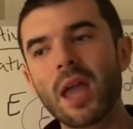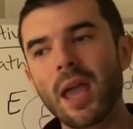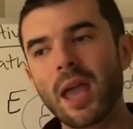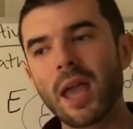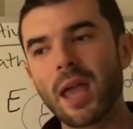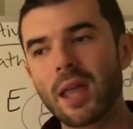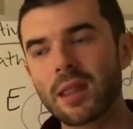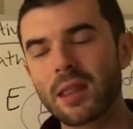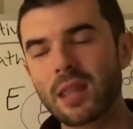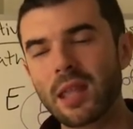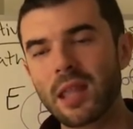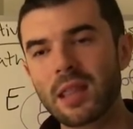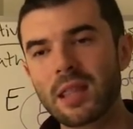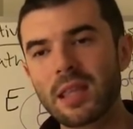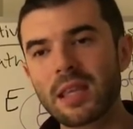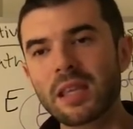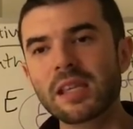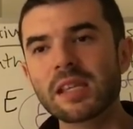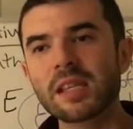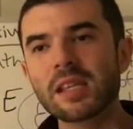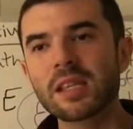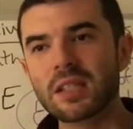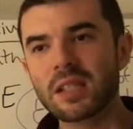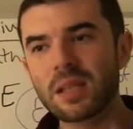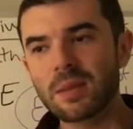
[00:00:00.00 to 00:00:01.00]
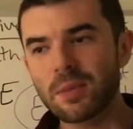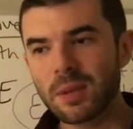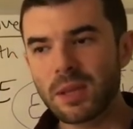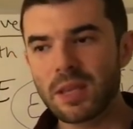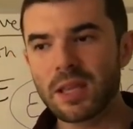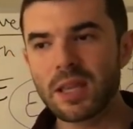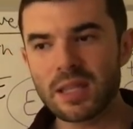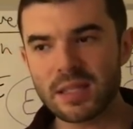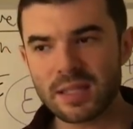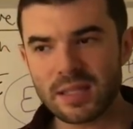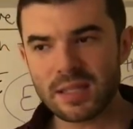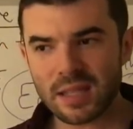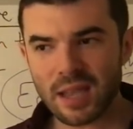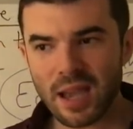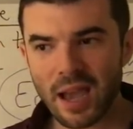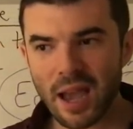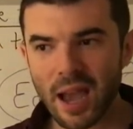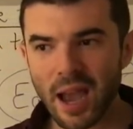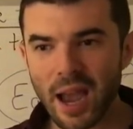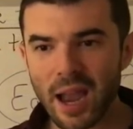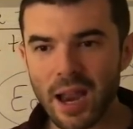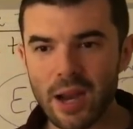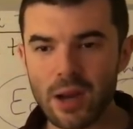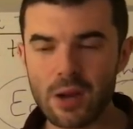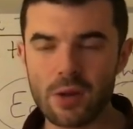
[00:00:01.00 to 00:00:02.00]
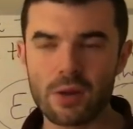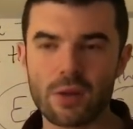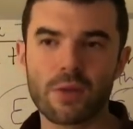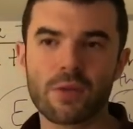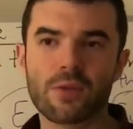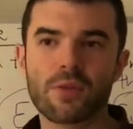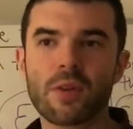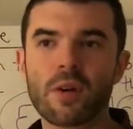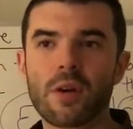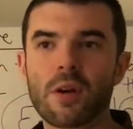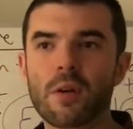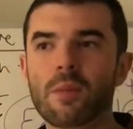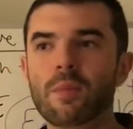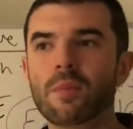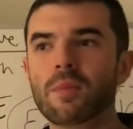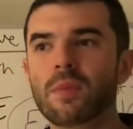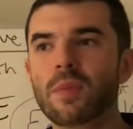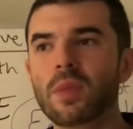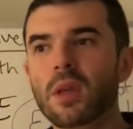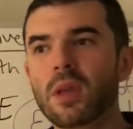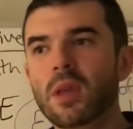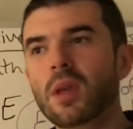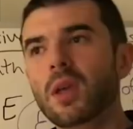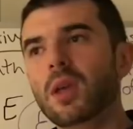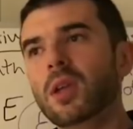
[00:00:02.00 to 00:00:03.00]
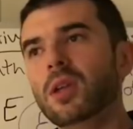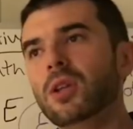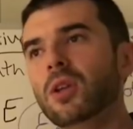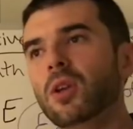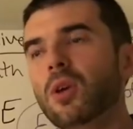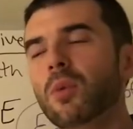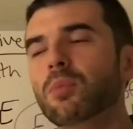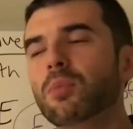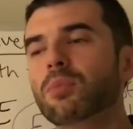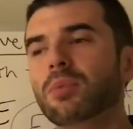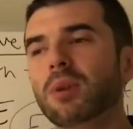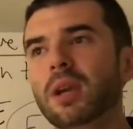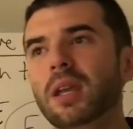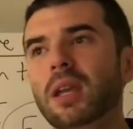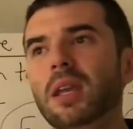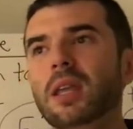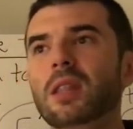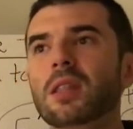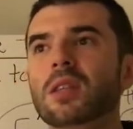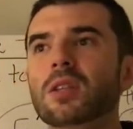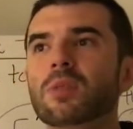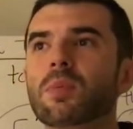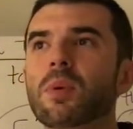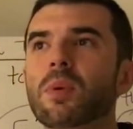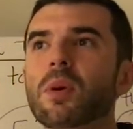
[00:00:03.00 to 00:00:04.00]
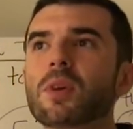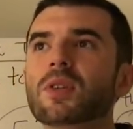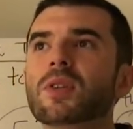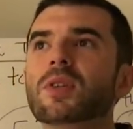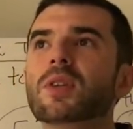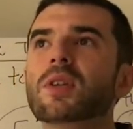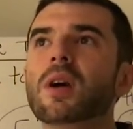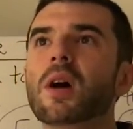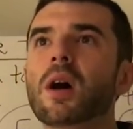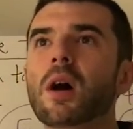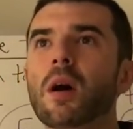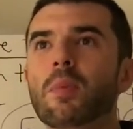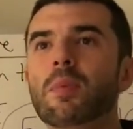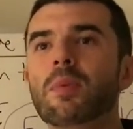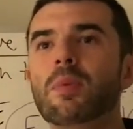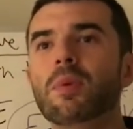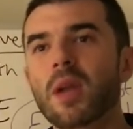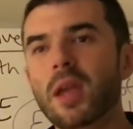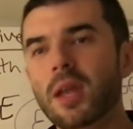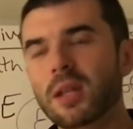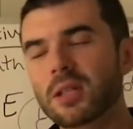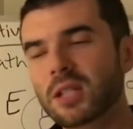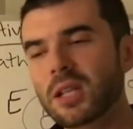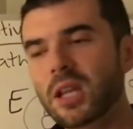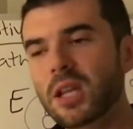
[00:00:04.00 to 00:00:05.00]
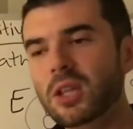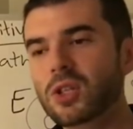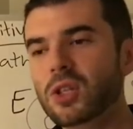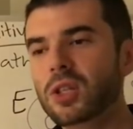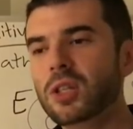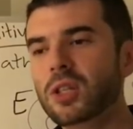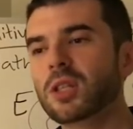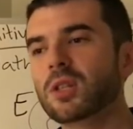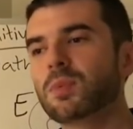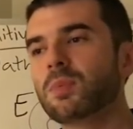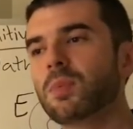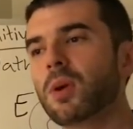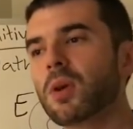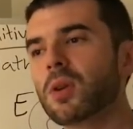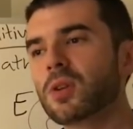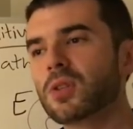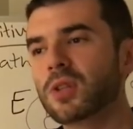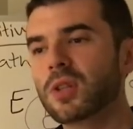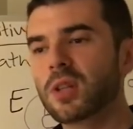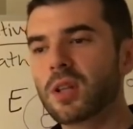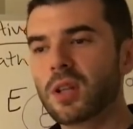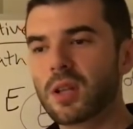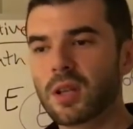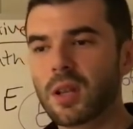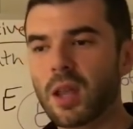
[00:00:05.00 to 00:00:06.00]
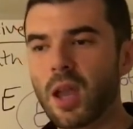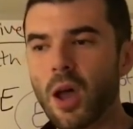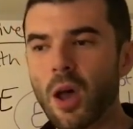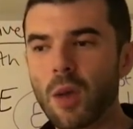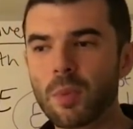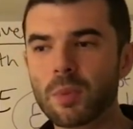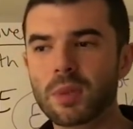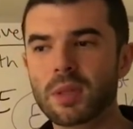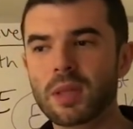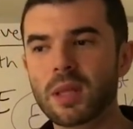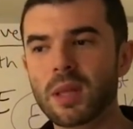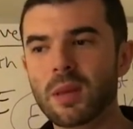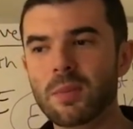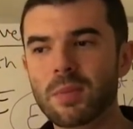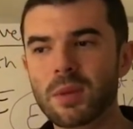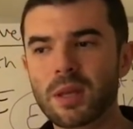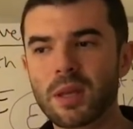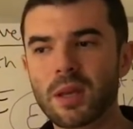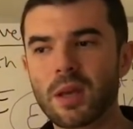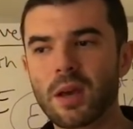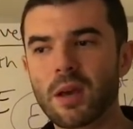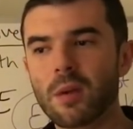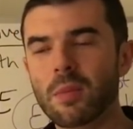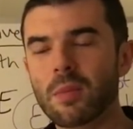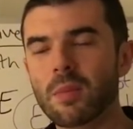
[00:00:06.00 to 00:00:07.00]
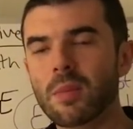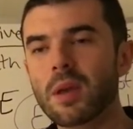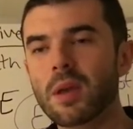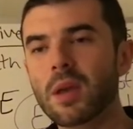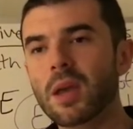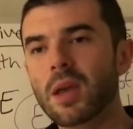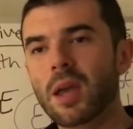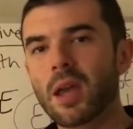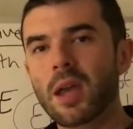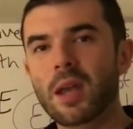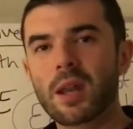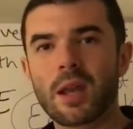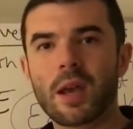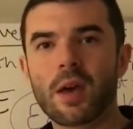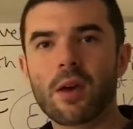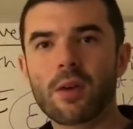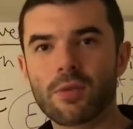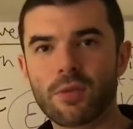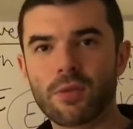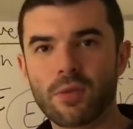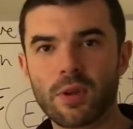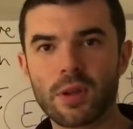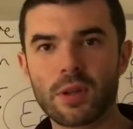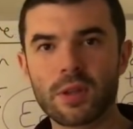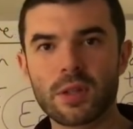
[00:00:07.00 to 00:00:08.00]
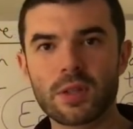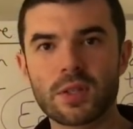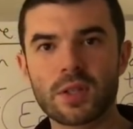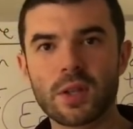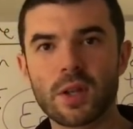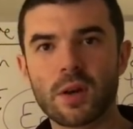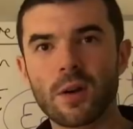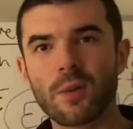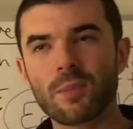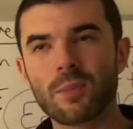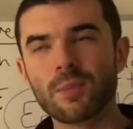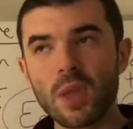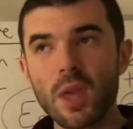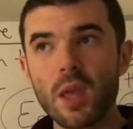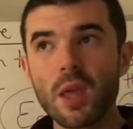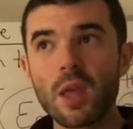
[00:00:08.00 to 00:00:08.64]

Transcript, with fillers: and then the ESTP gets tired from, you know, bringing this person up and teaching this person and helping them become an alpha, etc.